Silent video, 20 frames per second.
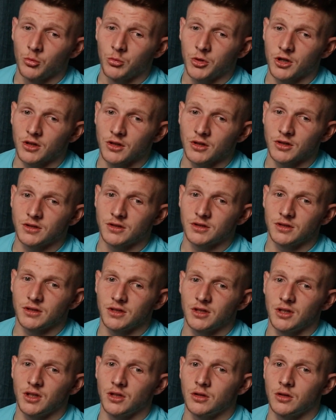because
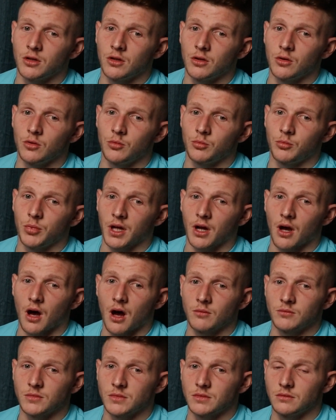you do
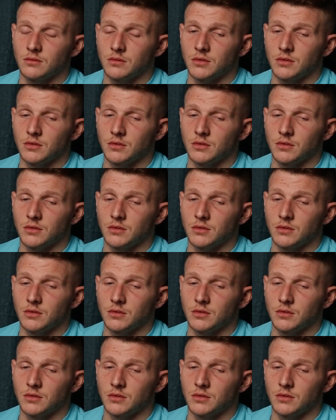become,